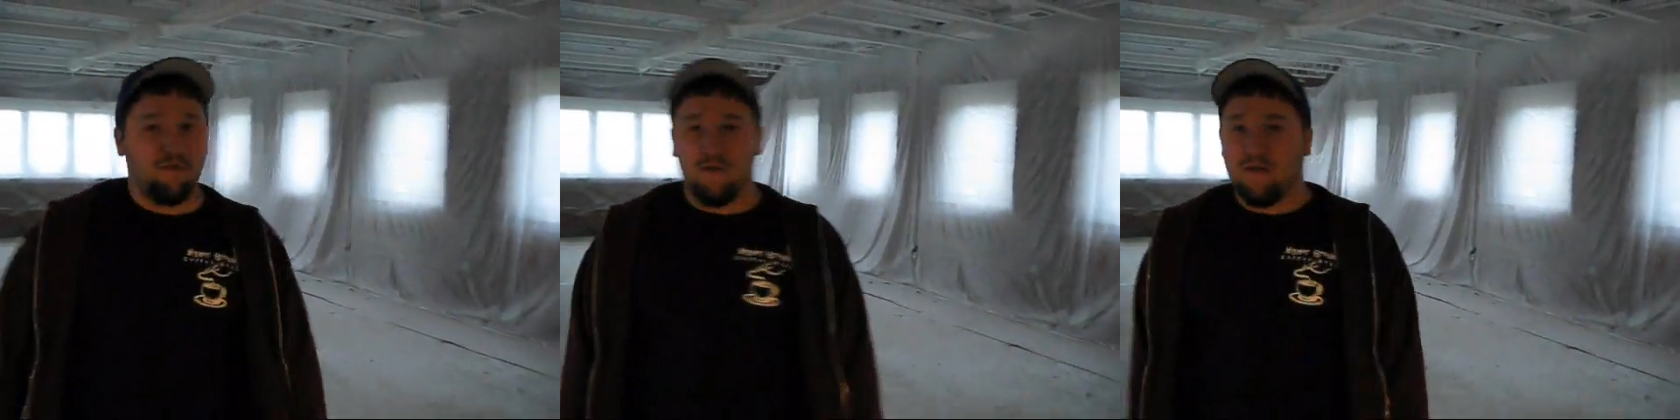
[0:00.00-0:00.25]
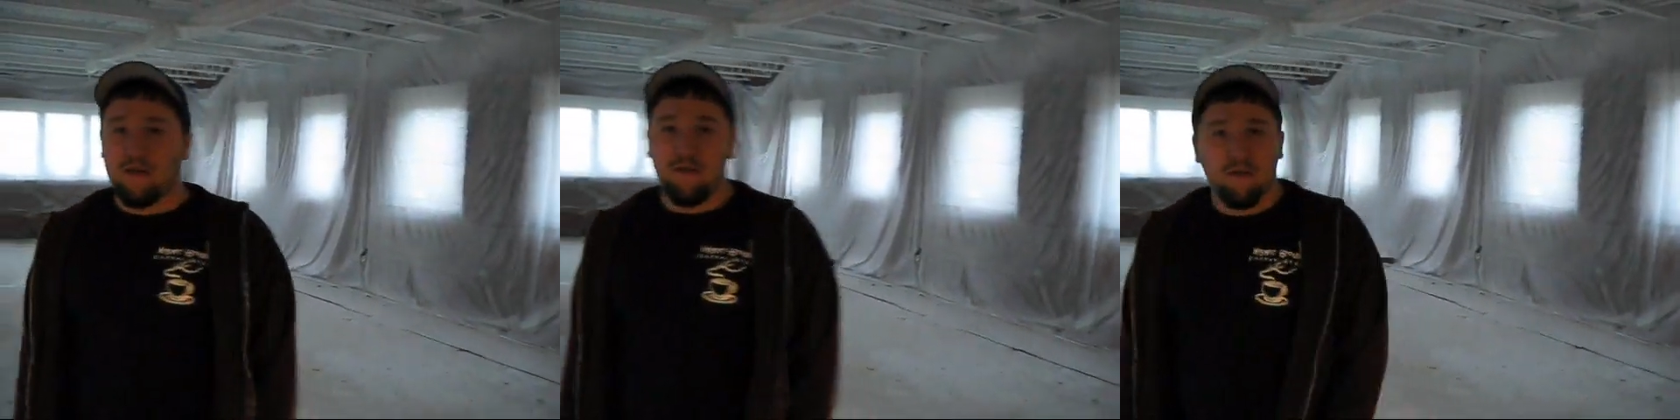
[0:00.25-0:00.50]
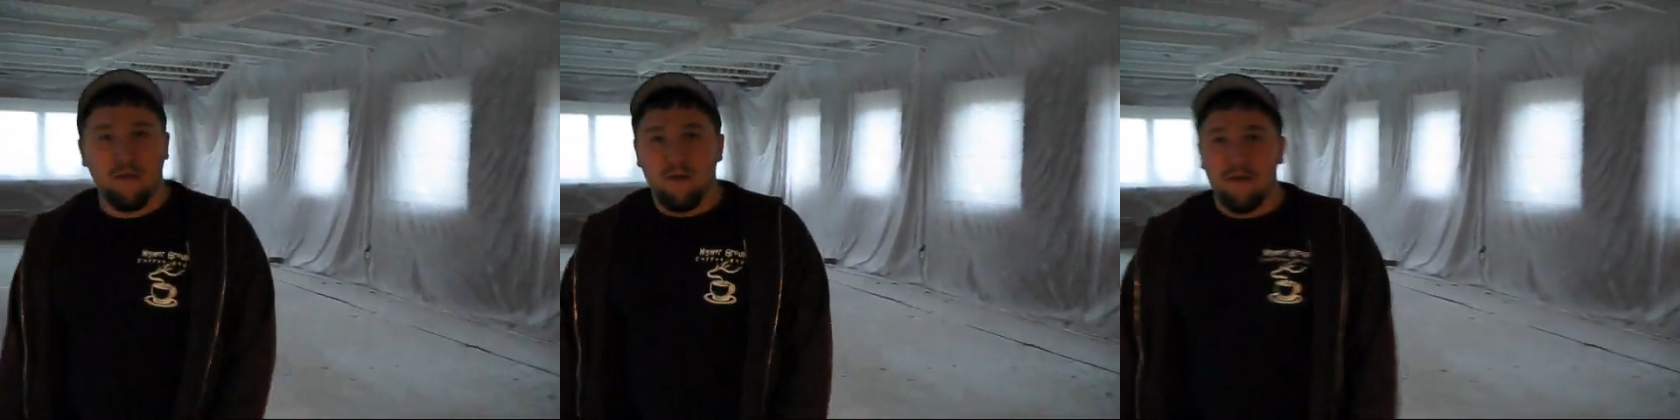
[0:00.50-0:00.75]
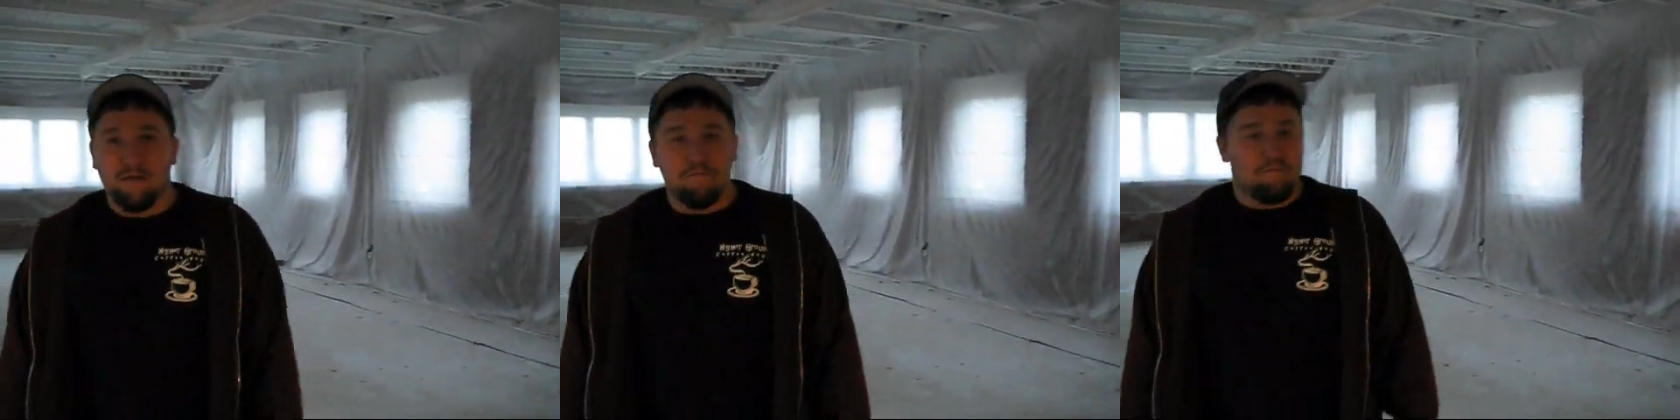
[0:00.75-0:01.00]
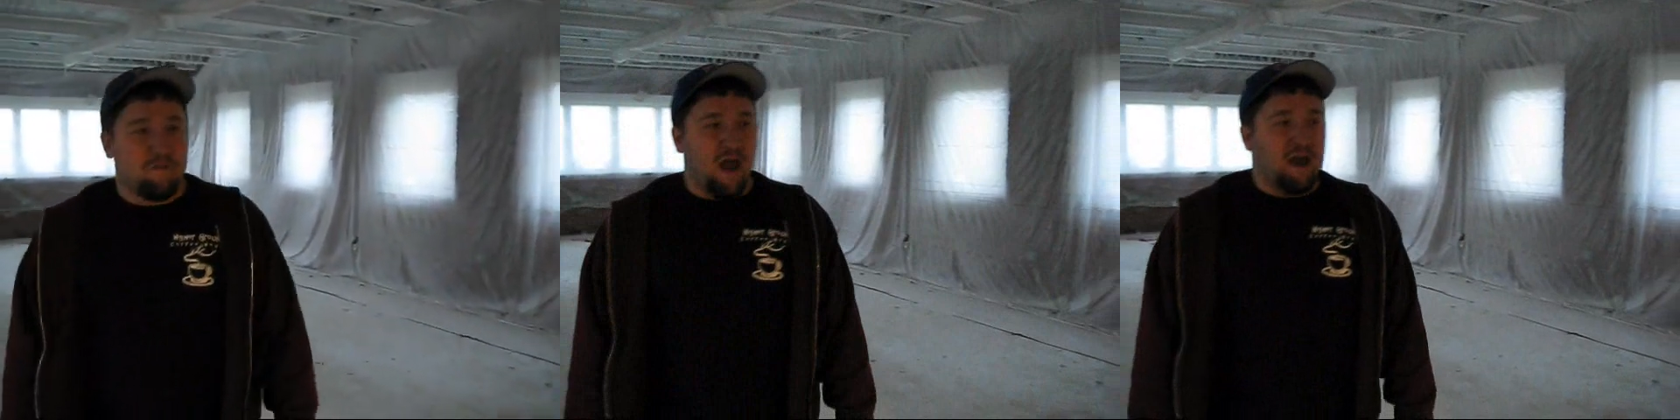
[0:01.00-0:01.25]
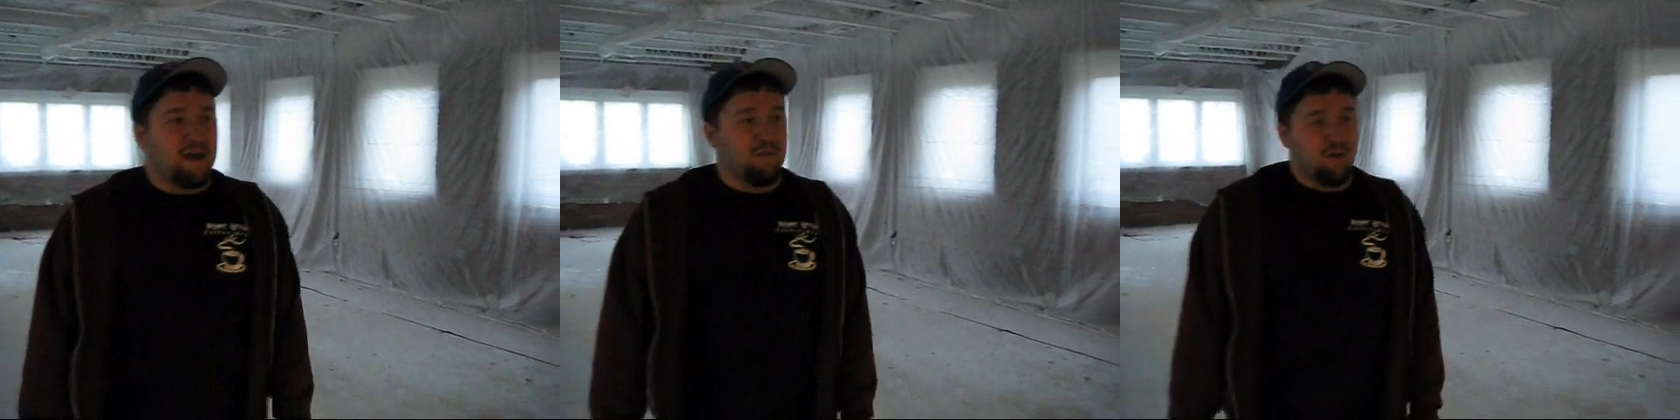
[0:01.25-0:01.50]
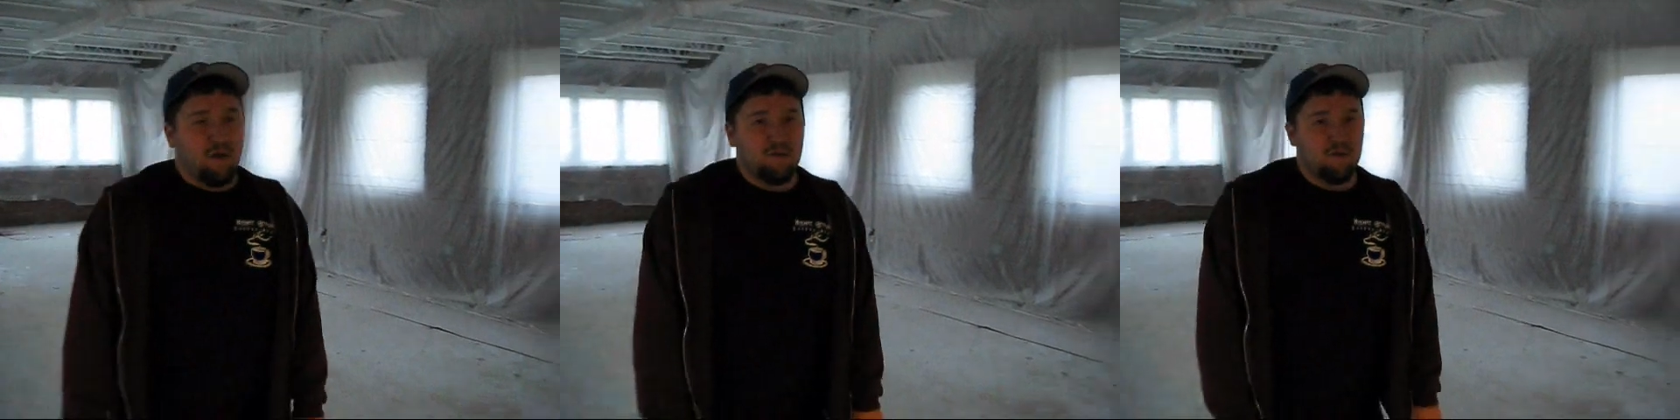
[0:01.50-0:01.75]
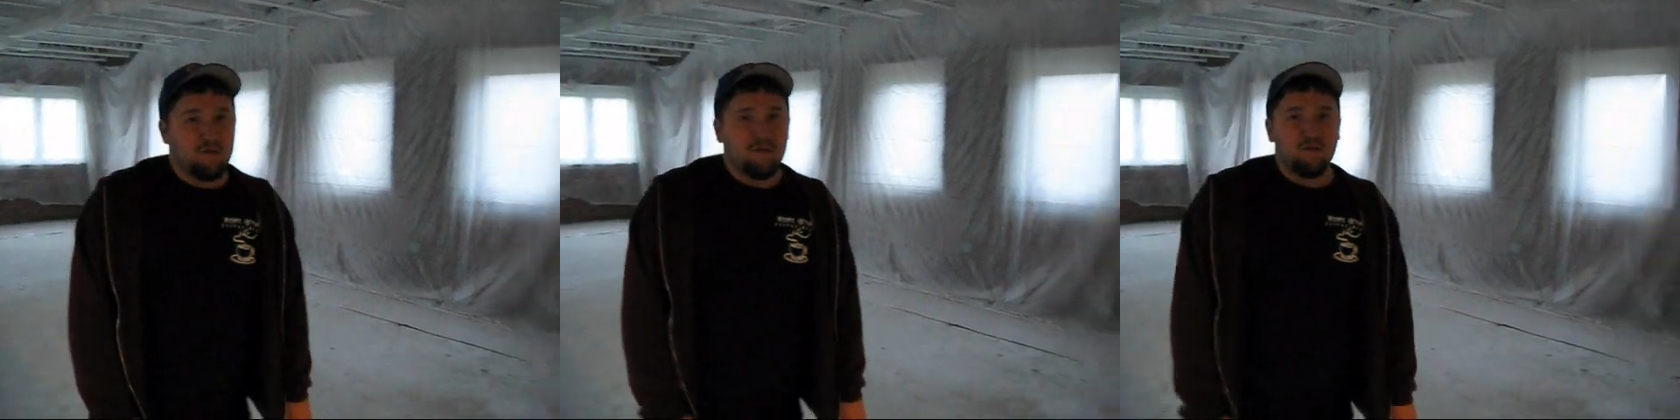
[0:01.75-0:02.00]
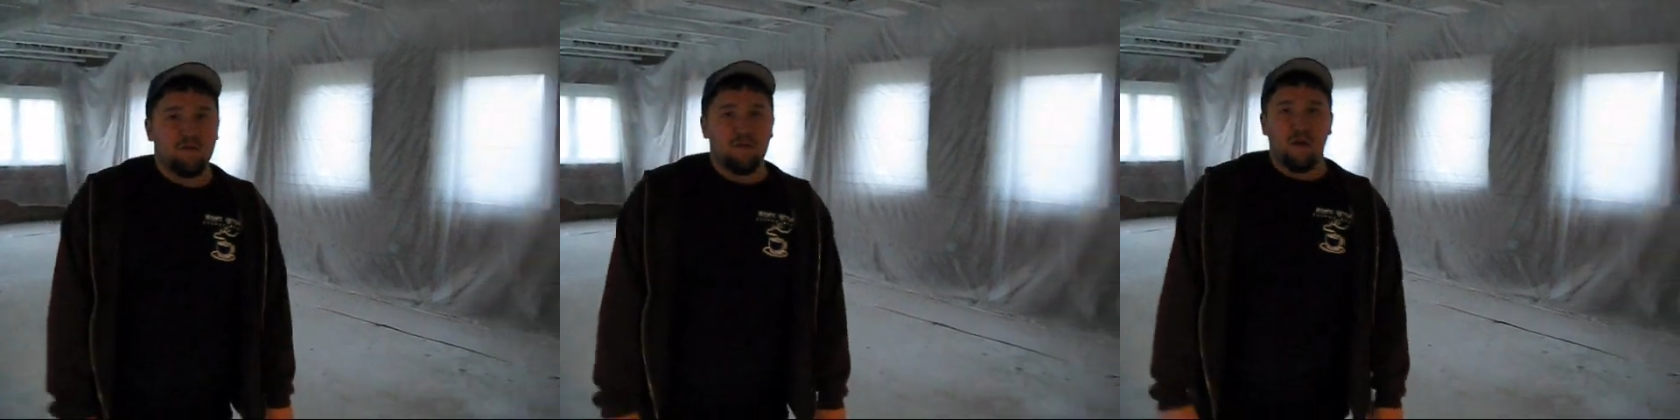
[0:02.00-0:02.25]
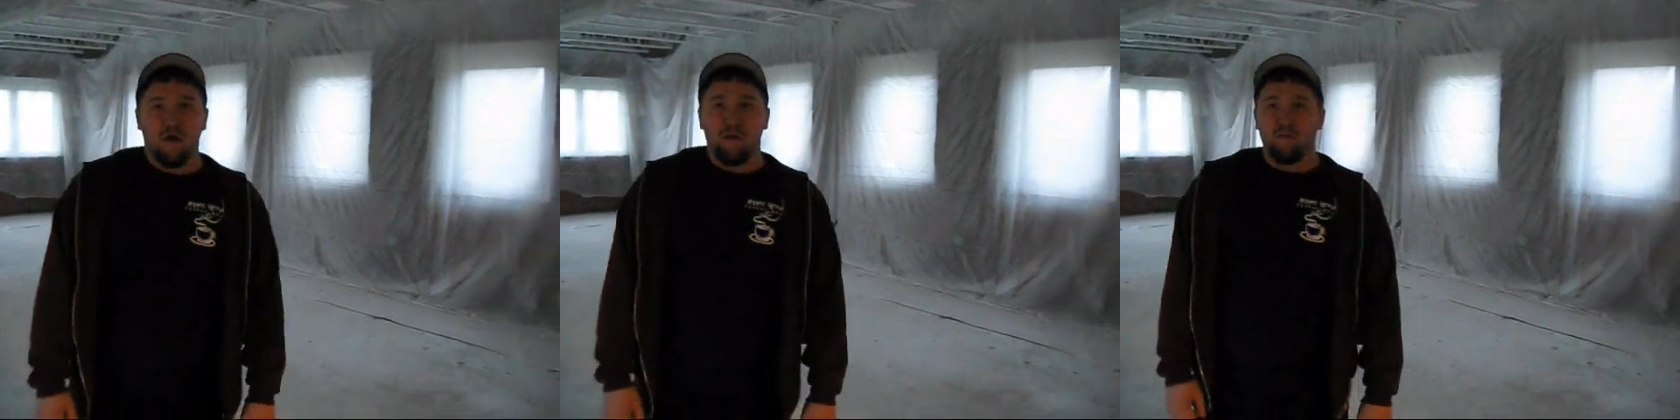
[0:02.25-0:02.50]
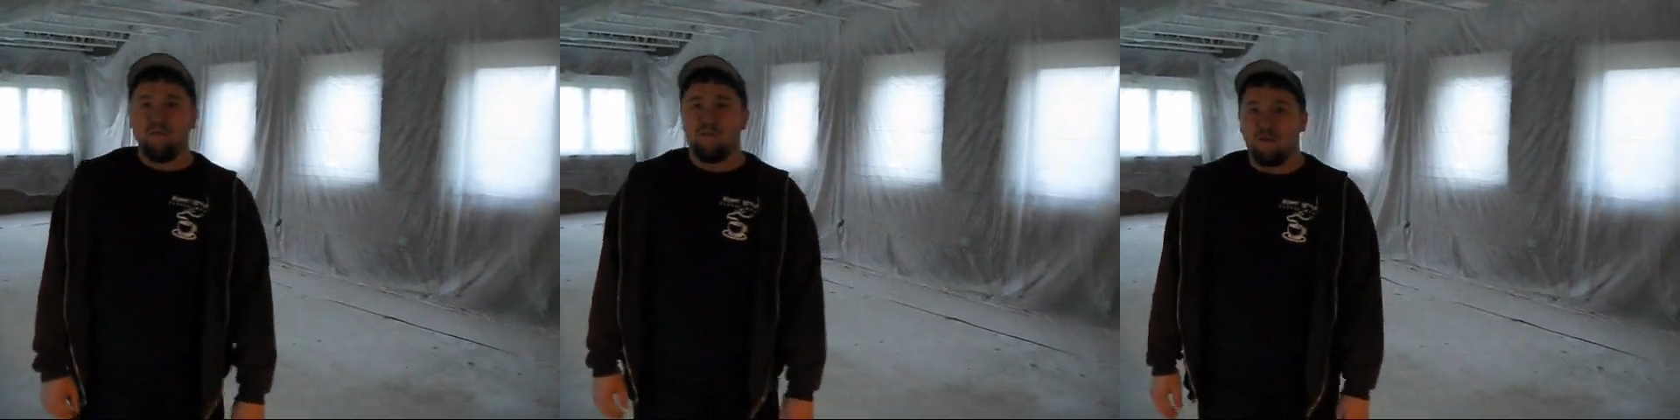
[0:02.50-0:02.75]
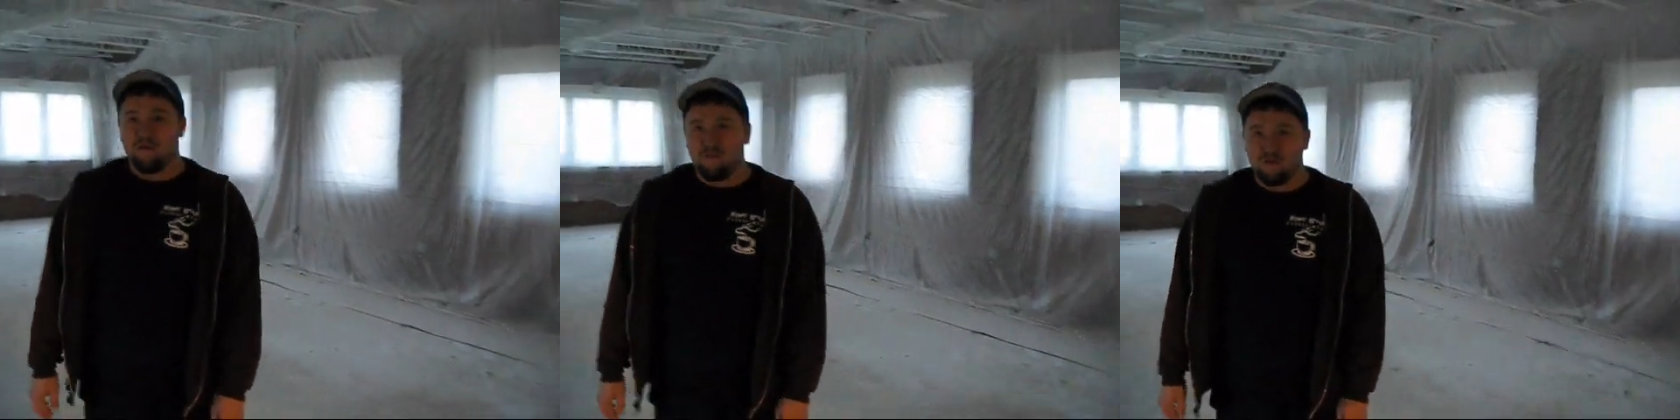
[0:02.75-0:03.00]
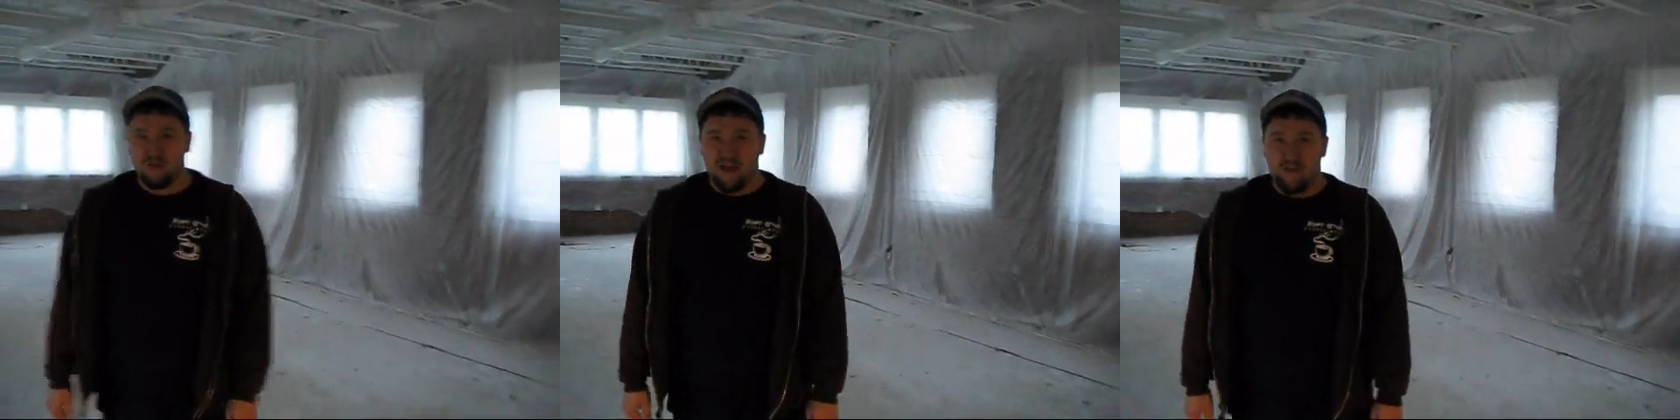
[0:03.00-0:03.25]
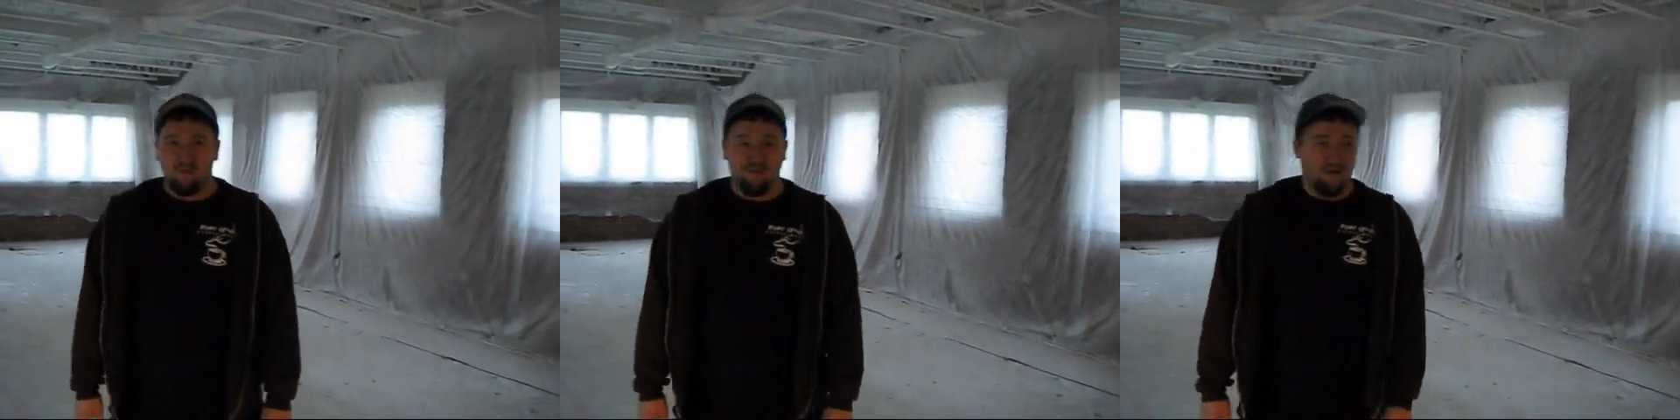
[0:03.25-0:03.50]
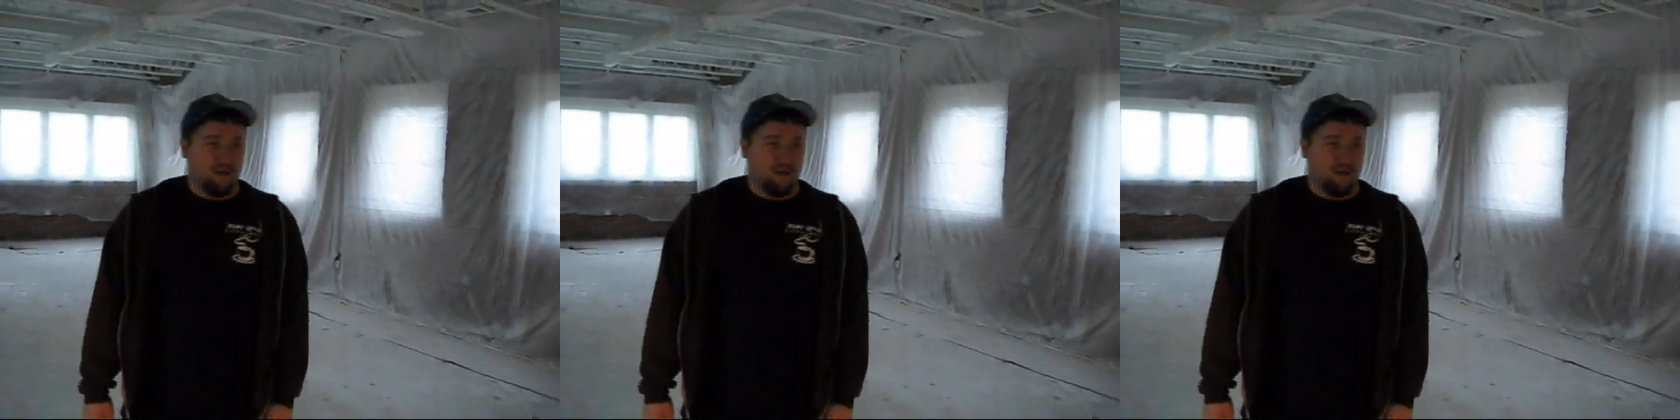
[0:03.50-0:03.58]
to fit 90 brothers for a full chapter